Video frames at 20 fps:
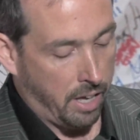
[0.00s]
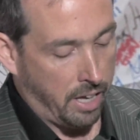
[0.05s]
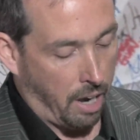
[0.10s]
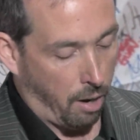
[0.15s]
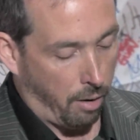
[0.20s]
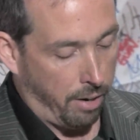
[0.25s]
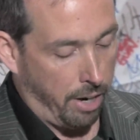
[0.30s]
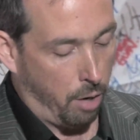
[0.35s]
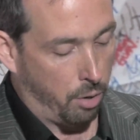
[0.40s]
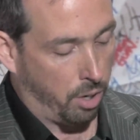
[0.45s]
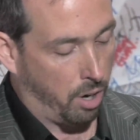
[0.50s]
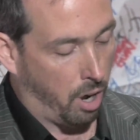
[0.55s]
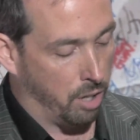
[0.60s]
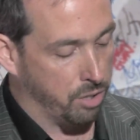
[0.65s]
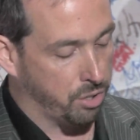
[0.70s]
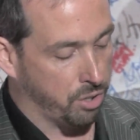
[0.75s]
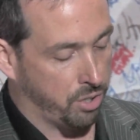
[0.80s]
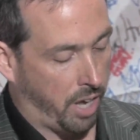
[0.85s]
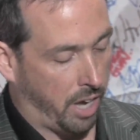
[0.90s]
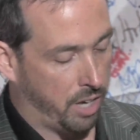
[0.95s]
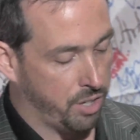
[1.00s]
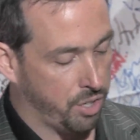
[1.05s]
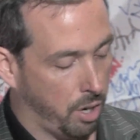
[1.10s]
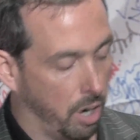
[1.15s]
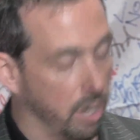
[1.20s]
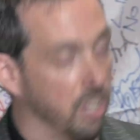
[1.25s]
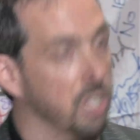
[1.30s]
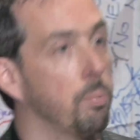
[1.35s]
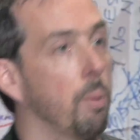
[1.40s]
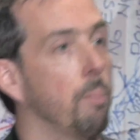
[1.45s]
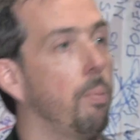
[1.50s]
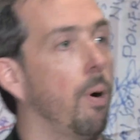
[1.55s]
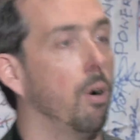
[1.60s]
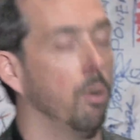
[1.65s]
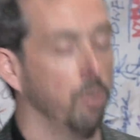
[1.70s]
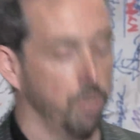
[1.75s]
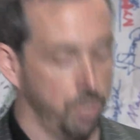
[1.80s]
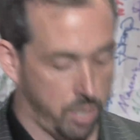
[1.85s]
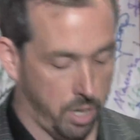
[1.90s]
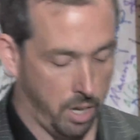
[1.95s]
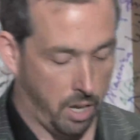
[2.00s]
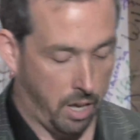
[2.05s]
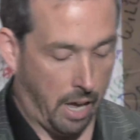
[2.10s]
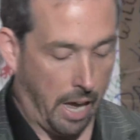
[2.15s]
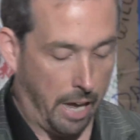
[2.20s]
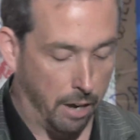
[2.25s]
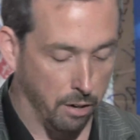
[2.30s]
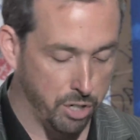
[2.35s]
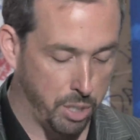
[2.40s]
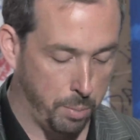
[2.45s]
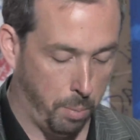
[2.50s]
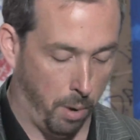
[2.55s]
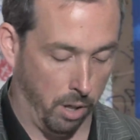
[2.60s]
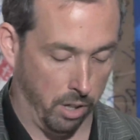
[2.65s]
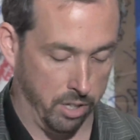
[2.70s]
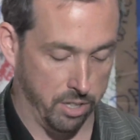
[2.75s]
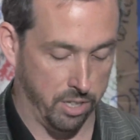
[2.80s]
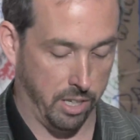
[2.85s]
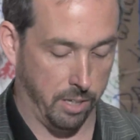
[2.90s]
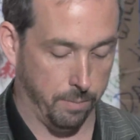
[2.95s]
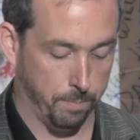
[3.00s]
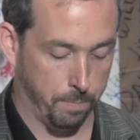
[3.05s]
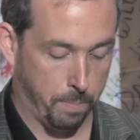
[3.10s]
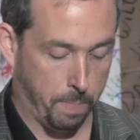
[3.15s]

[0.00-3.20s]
carried out a consultation on its proposed energy policy.